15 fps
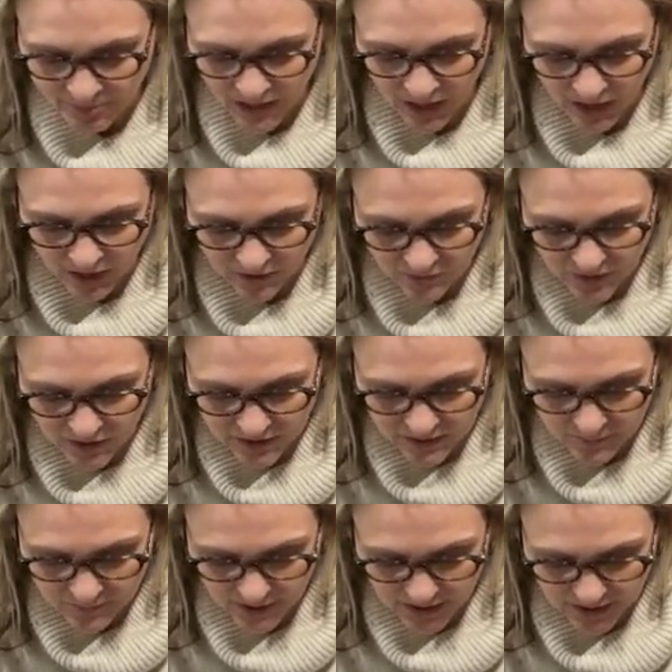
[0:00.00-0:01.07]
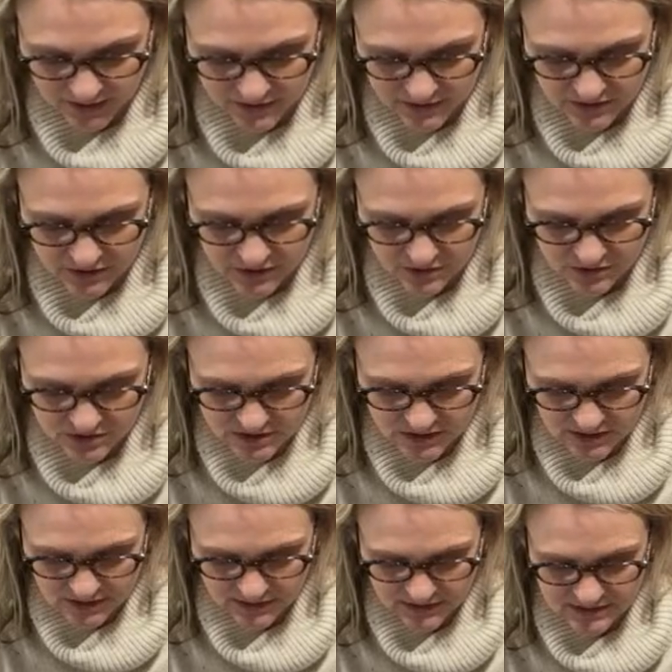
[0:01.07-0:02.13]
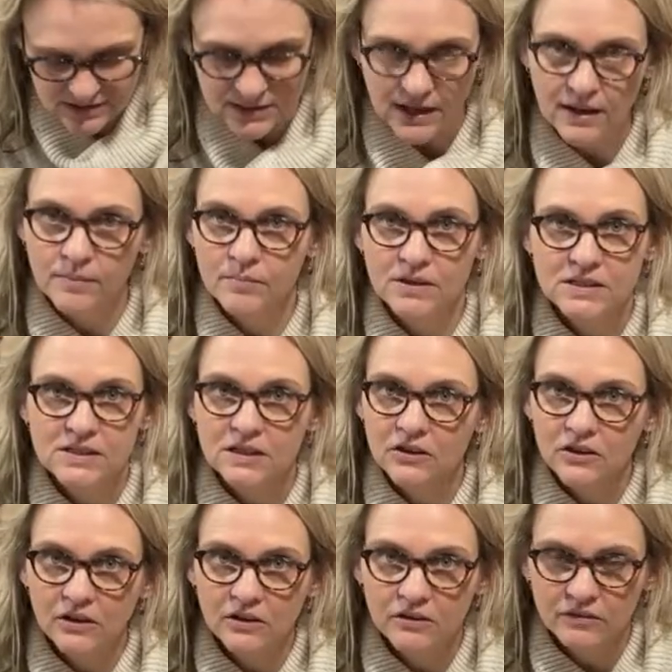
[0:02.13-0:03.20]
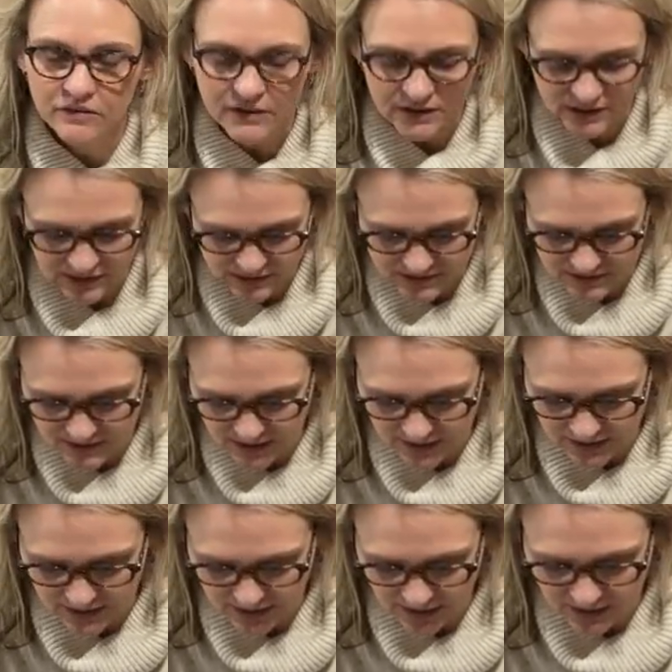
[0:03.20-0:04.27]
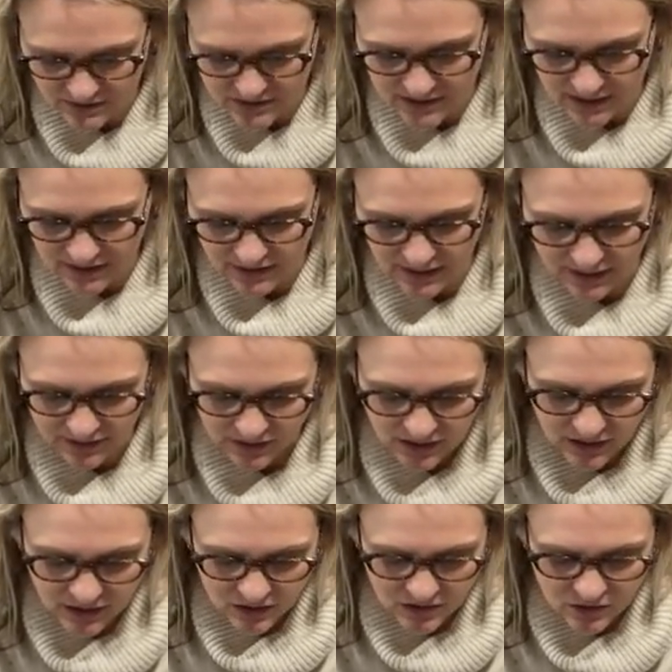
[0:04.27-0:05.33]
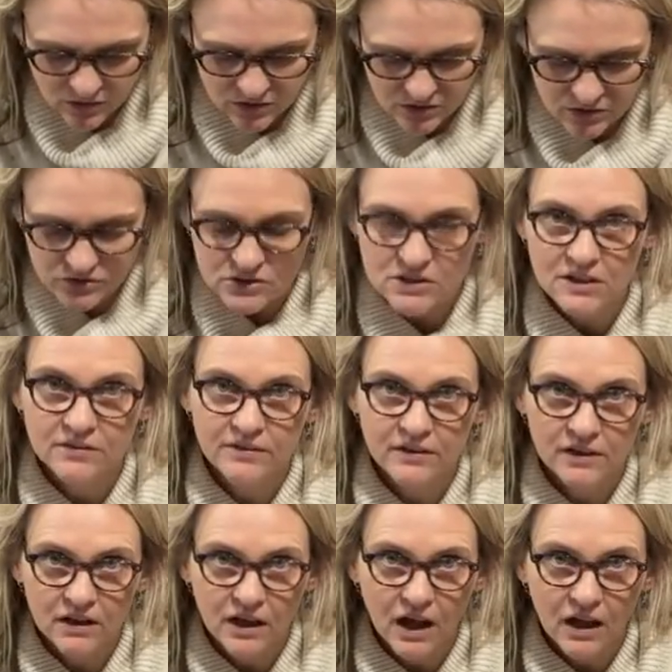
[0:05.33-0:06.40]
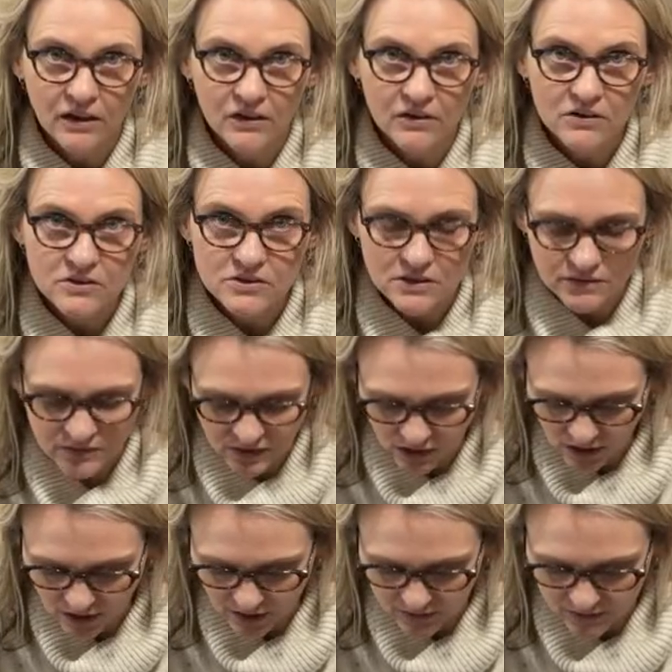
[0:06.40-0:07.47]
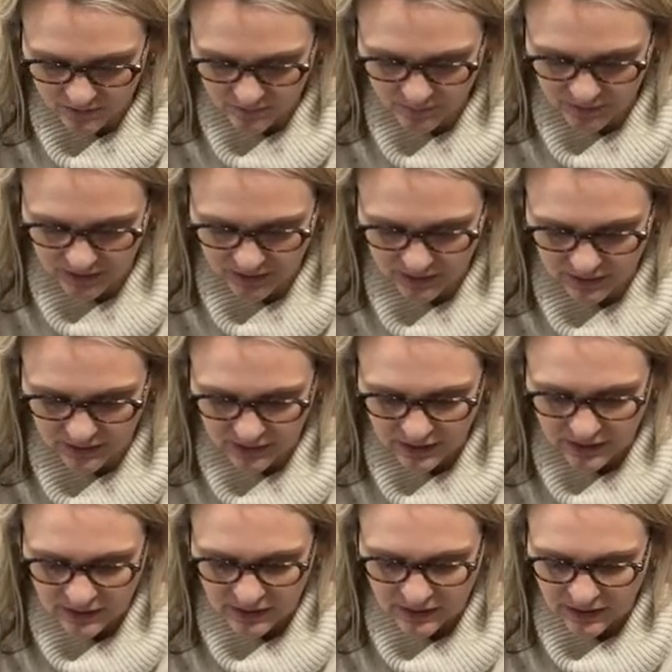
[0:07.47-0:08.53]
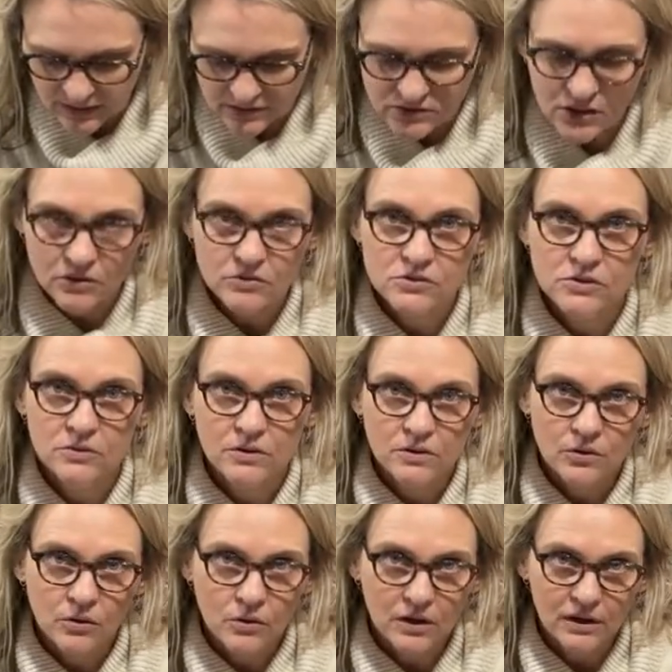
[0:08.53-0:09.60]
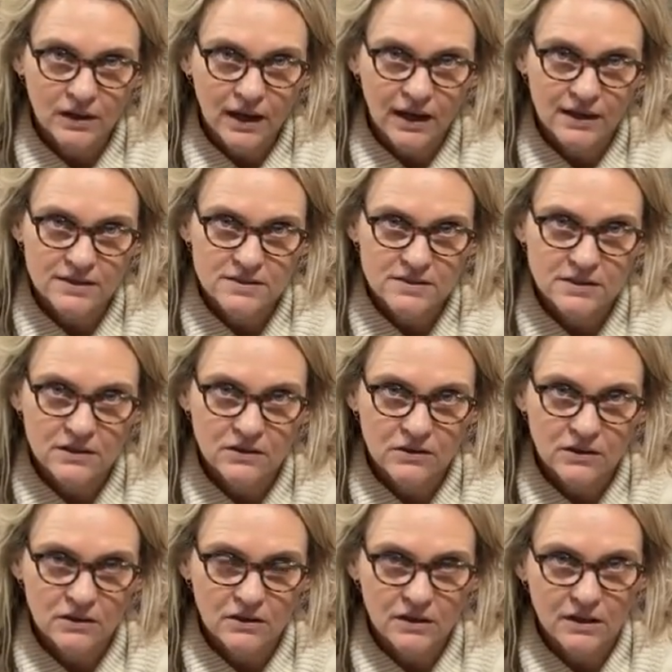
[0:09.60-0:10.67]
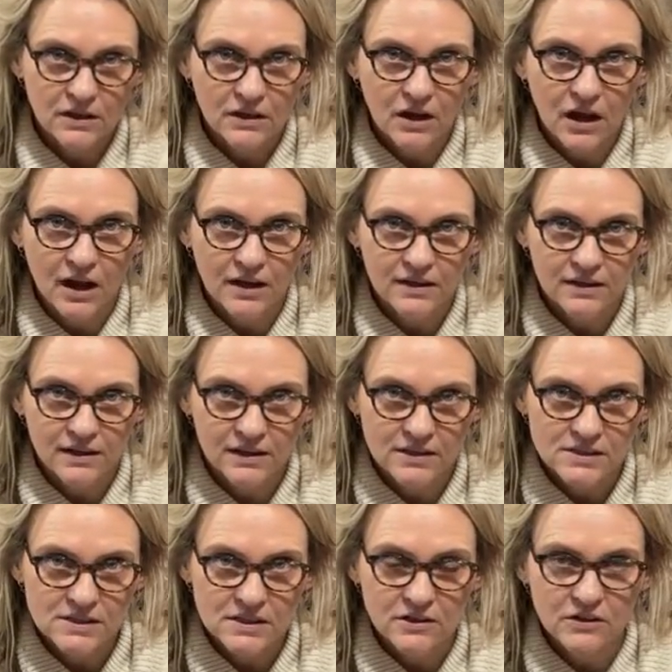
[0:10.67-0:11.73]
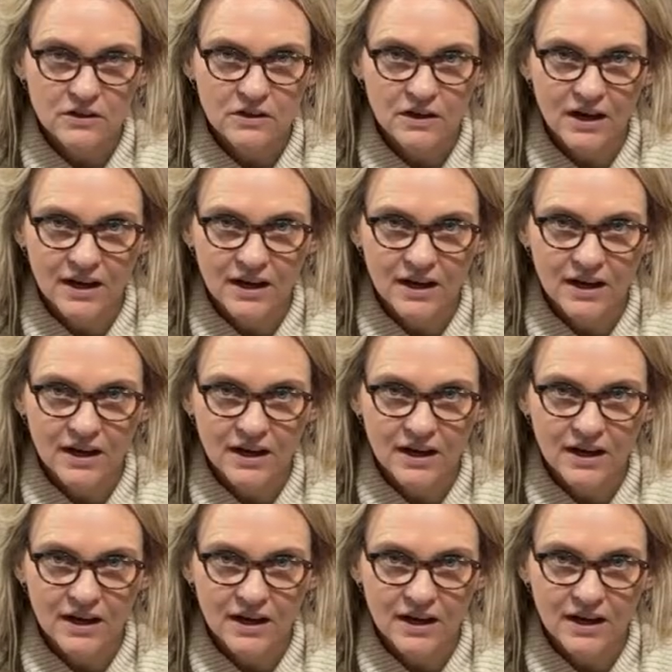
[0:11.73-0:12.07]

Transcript: I recommend using the same material for the inside and the outside. Like you could use different colors of cotton, but like don't do a cork exterior and a cotton interior.